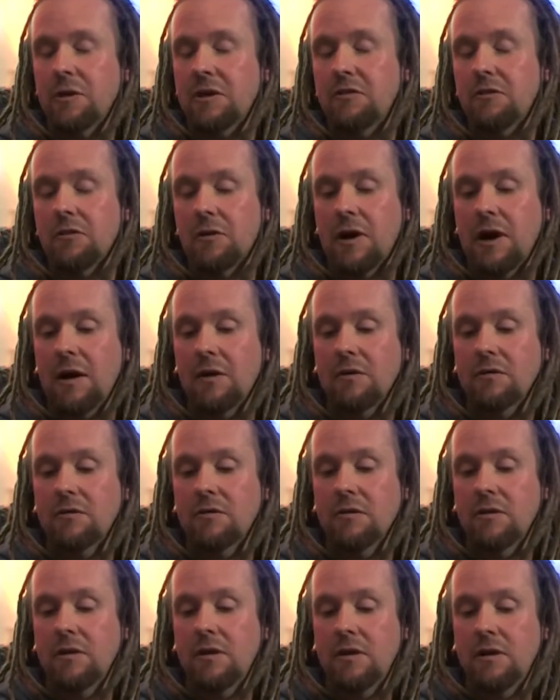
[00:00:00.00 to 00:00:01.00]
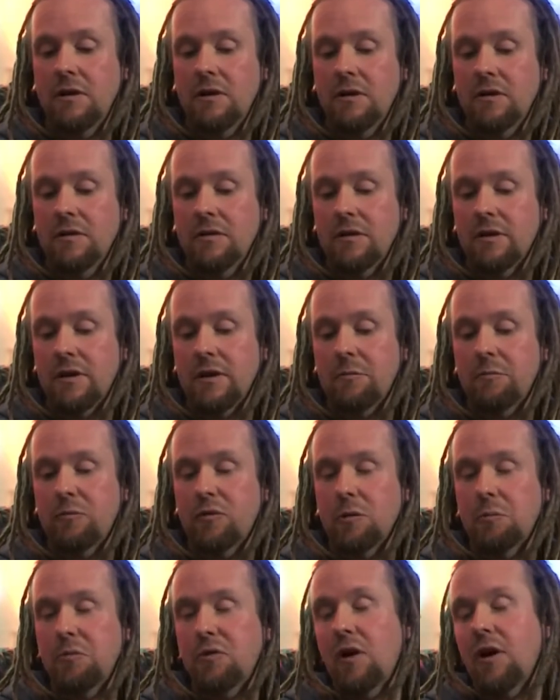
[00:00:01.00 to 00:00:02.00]
24 hours. The
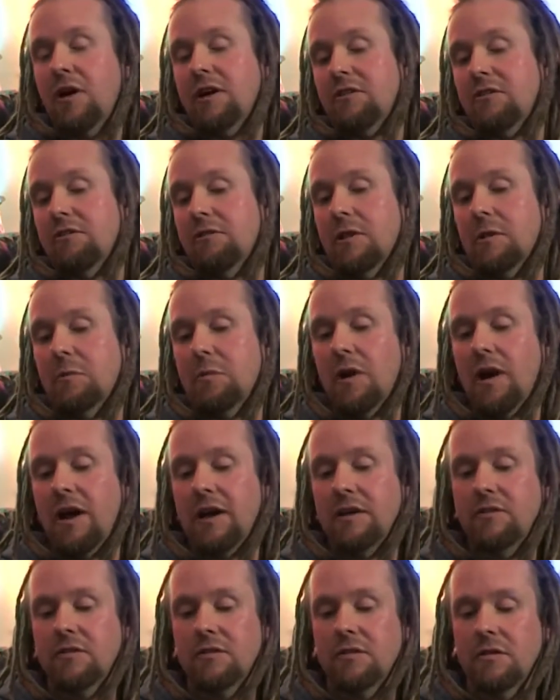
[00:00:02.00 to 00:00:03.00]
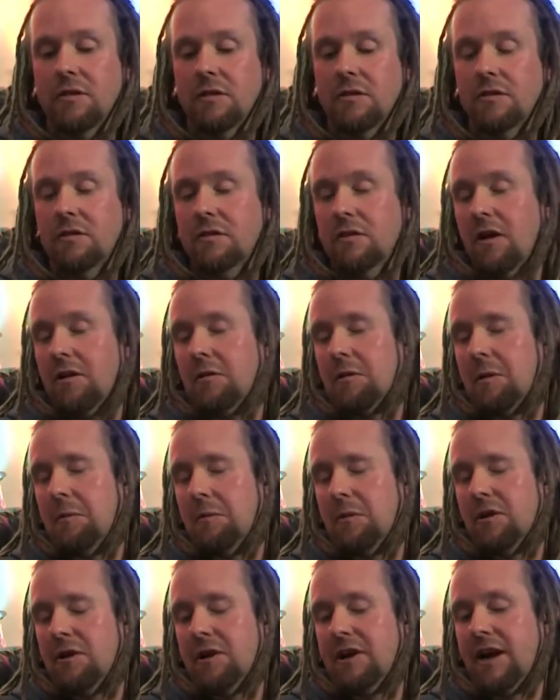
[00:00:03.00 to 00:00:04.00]
proprietor of the place, I can't
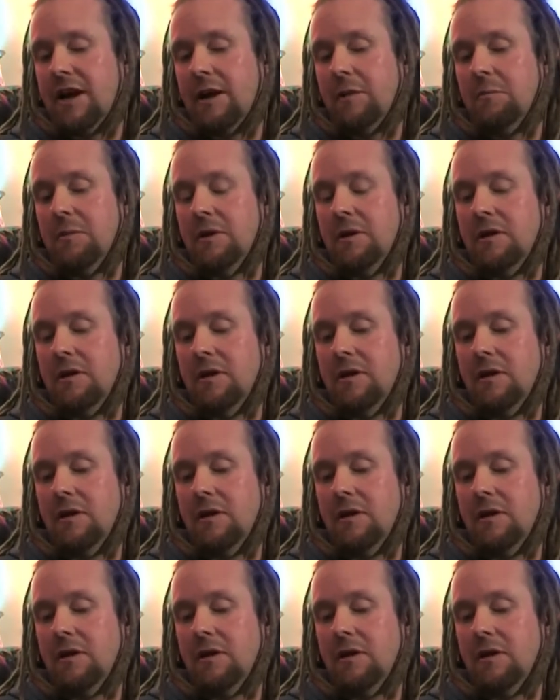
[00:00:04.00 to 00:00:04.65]
remember her name,